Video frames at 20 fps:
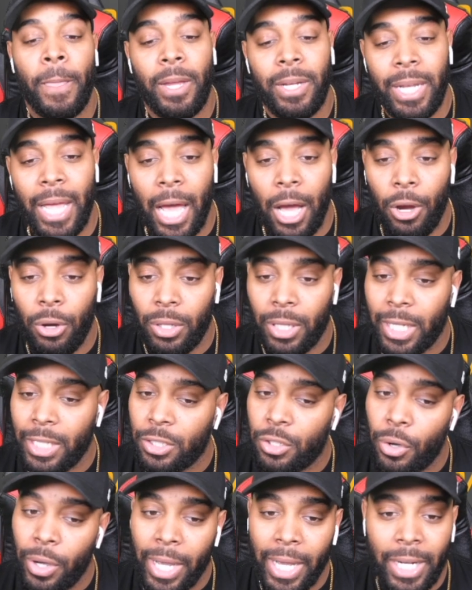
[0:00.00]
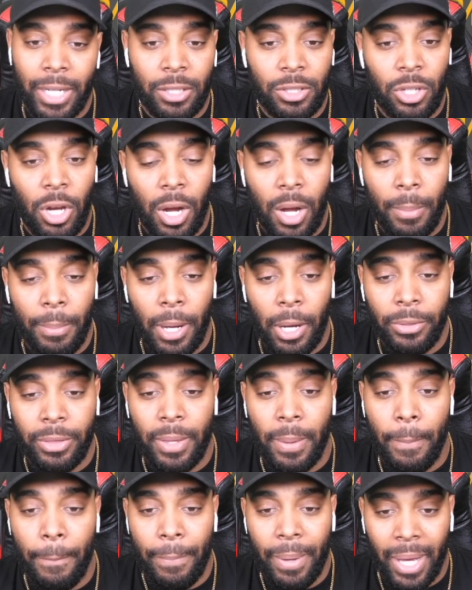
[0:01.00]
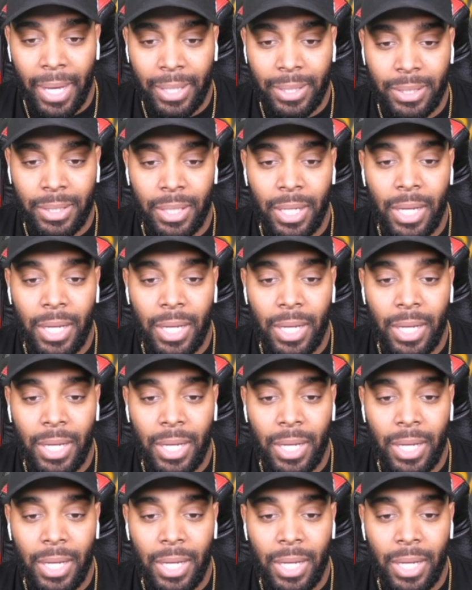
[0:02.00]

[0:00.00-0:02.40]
Now, let's go ahead and talk about the best